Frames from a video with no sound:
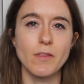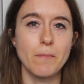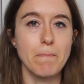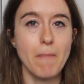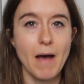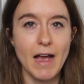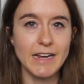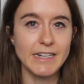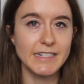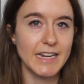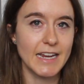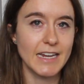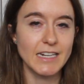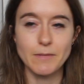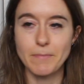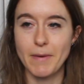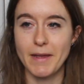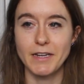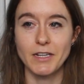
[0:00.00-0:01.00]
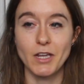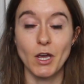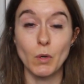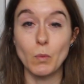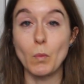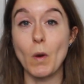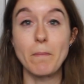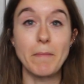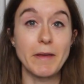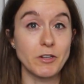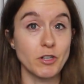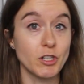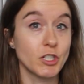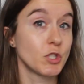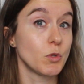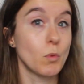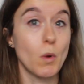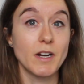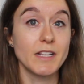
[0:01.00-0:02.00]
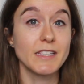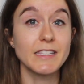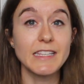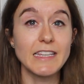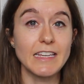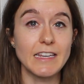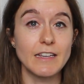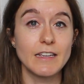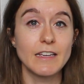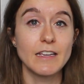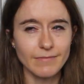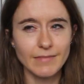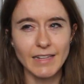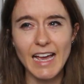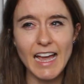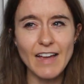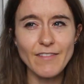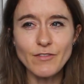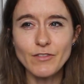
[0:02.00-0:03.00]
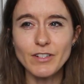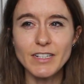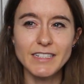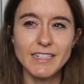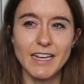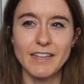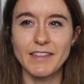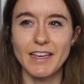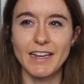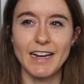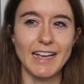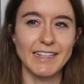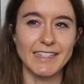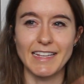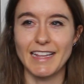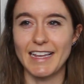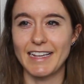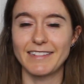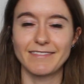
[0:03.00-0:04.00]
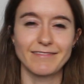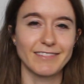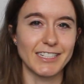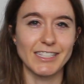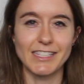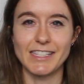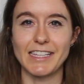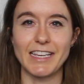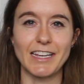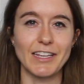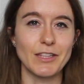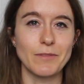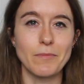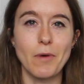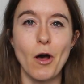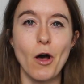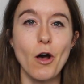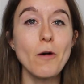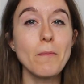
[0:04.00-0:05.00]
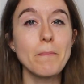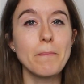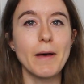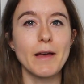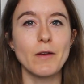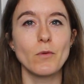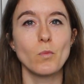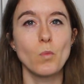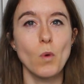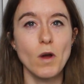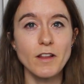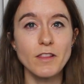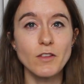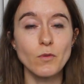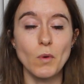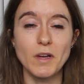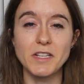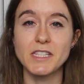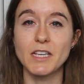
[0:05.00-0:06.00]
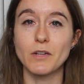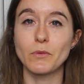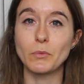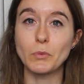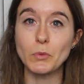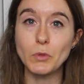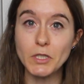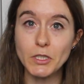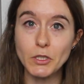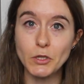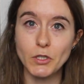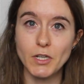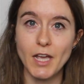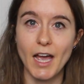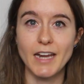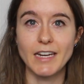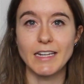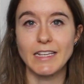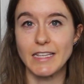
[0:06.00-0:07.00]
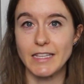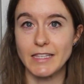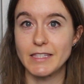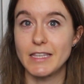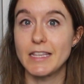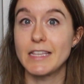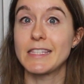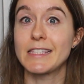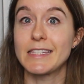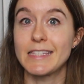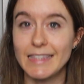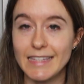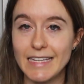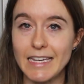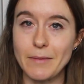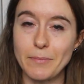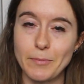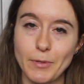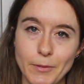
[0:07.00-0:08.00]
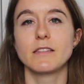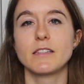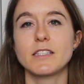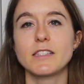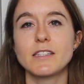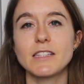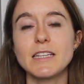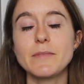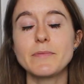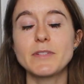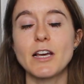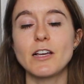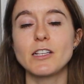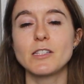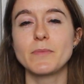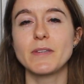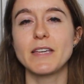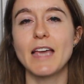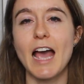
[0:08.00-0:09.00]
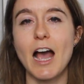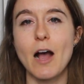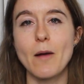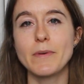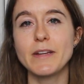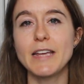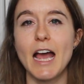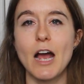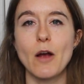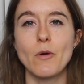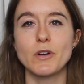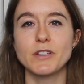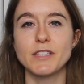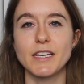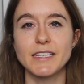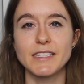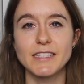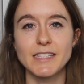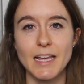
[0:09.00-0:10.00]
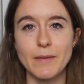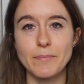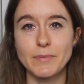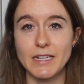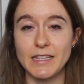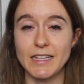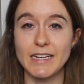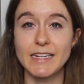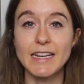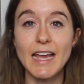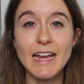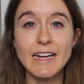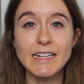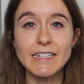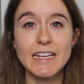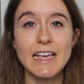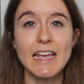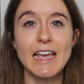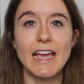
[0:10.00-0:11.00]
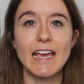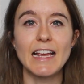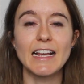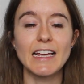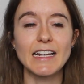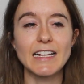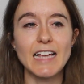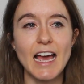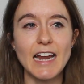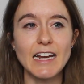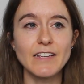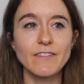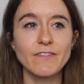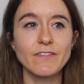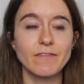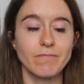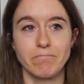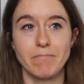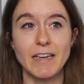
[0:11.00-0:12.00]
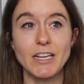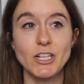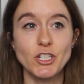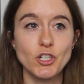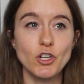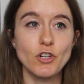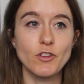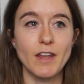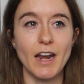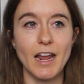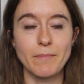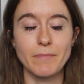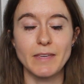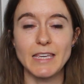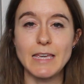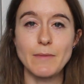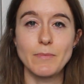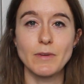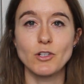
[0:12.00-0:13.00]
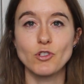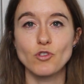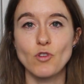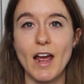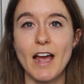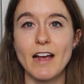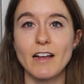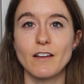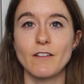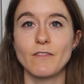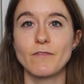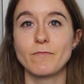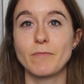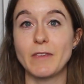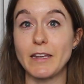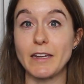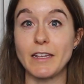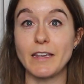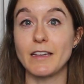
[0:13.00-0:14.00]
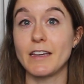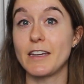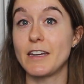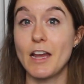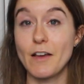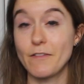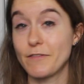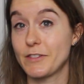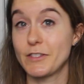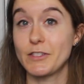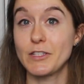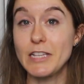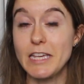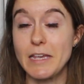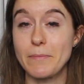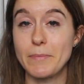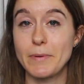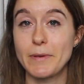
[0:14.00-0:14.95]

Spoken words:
the My Day depending on what metrics you want to see. I haven't really done that as I like seeing them all, but one of the ones I really look at is sleep. The sleep tells me how many hours I slept in the night and can kind of make sure that I'm keeping track of getting enough sleep.